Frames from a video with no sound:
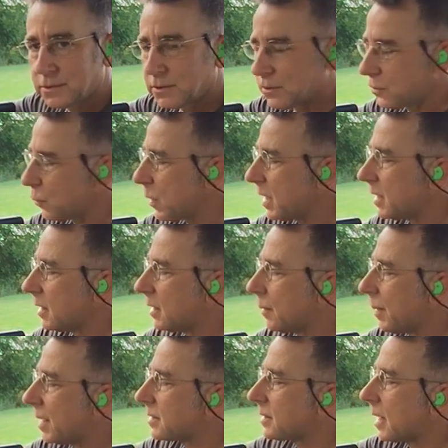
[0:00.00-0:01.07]
tweaked it the
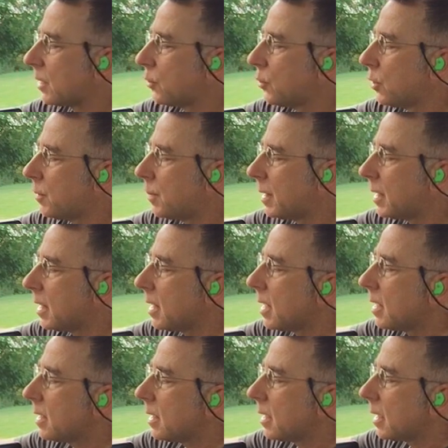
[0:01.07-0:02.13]
best I could, but
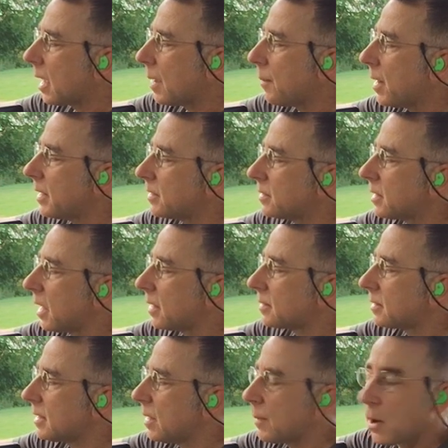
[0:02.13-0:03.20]
I might
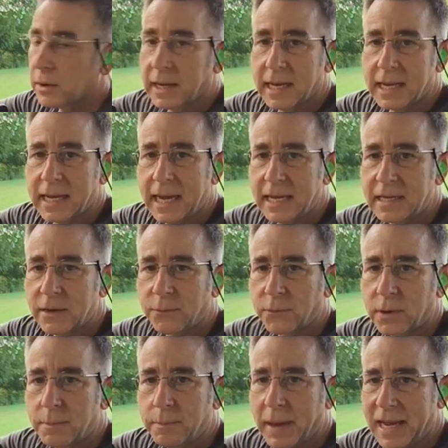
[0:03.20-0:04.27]
see about getting a
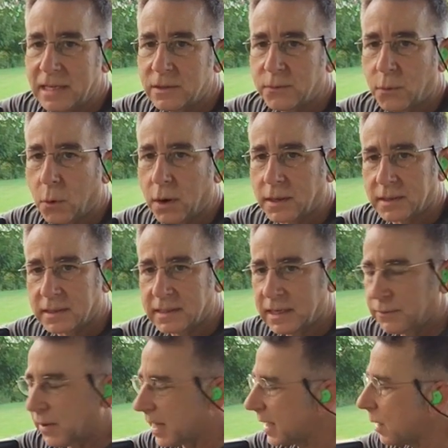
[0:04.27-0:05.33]
different base for it to see
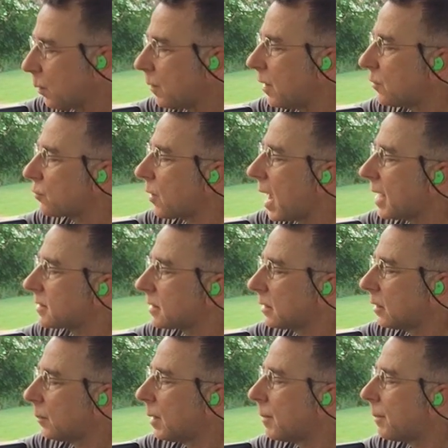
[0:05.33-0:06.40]
if I can get one that tracks a
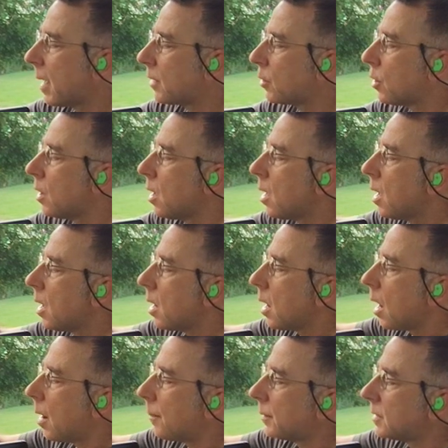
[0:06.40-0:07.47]
little bit better.
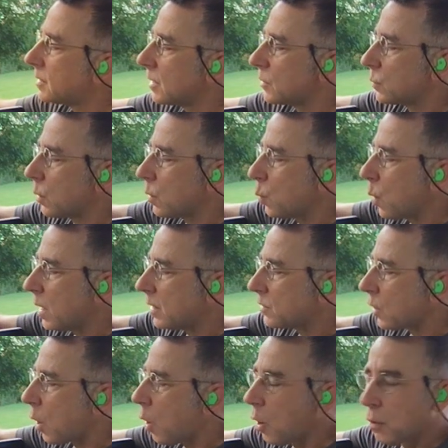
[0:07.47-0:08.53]
Because this one, when it's
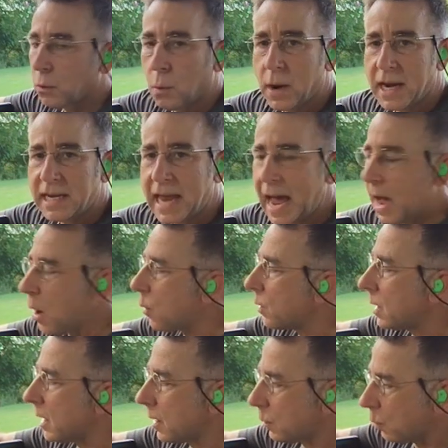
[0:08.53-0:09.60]
all the way down,
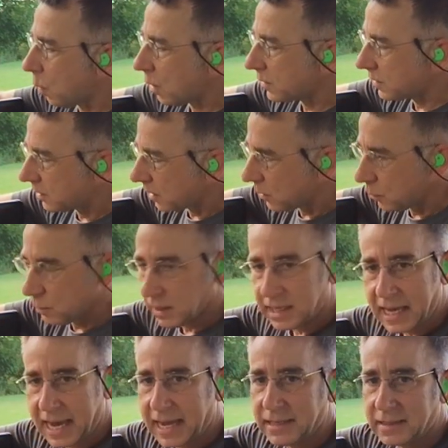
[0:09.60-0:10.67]
it wants to do the
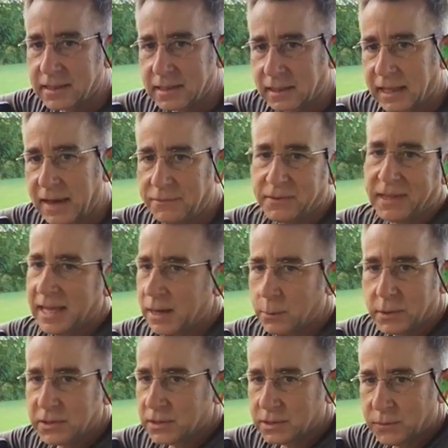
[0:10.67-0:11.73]
cant to the left thing,
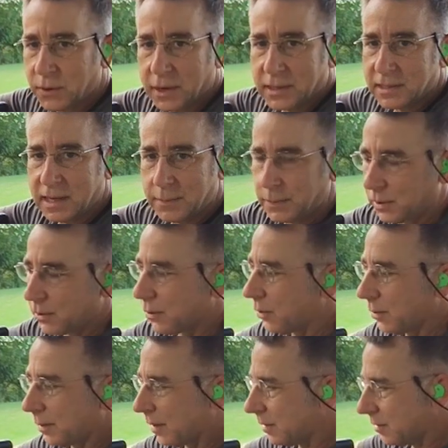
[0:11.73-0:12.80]
which is very
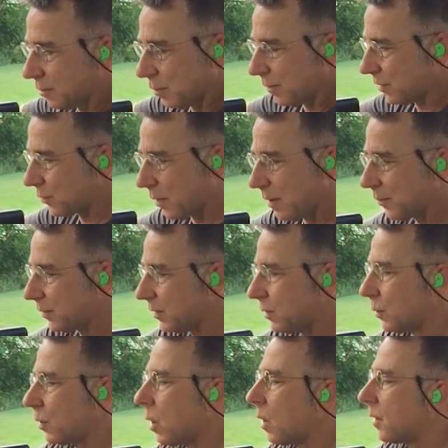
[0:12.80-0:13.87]
typical. Service rifles
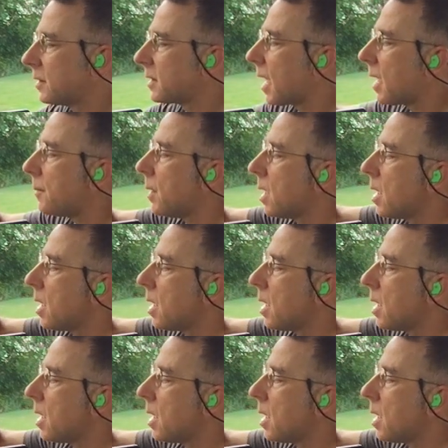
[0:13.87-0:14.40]
do it all the time.